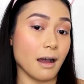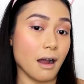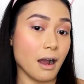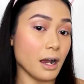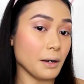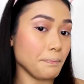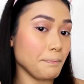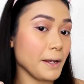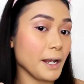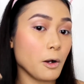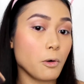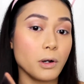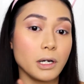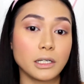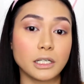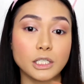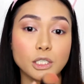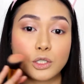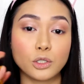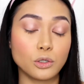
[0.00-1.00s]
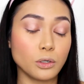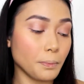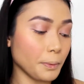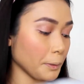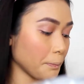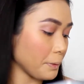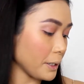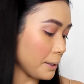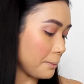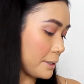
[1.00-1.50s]
hot pink one is
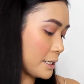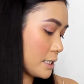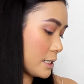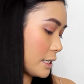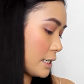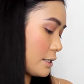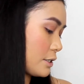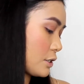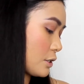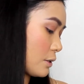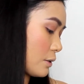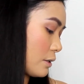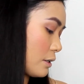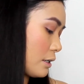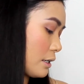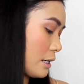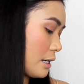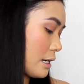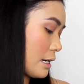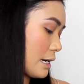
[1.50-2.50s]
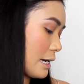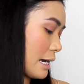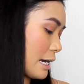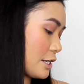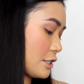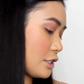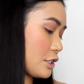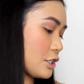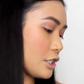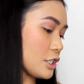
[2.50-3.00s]
super pigmented, so
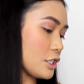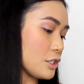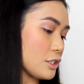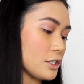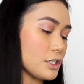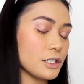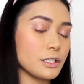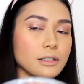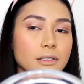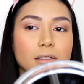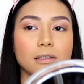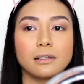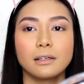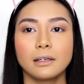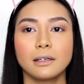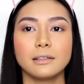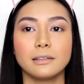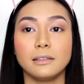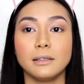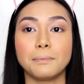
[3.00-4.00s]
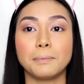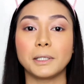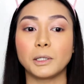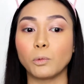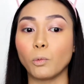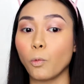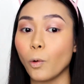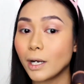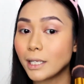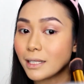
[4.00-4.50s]
I suggest to just dip it
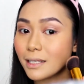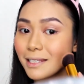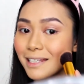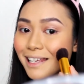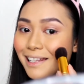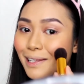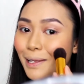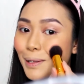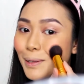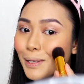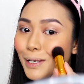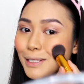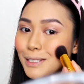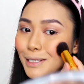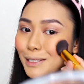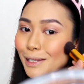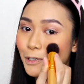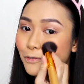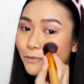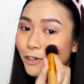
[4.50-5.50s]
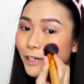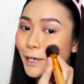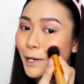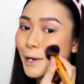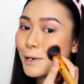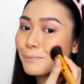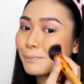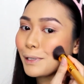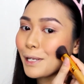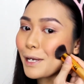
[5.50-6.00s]
once and then that's it. So far
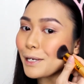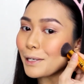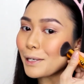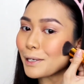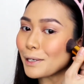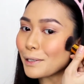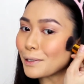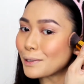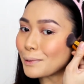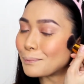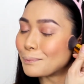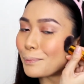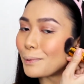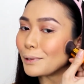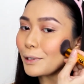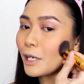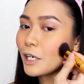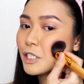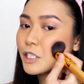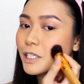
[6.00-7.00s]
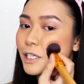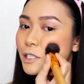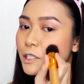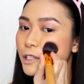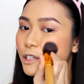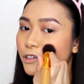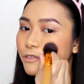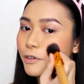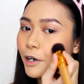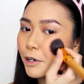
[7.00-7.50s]
I'm liking the blushes.
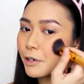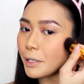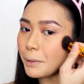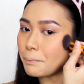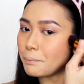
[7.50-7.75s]
They're very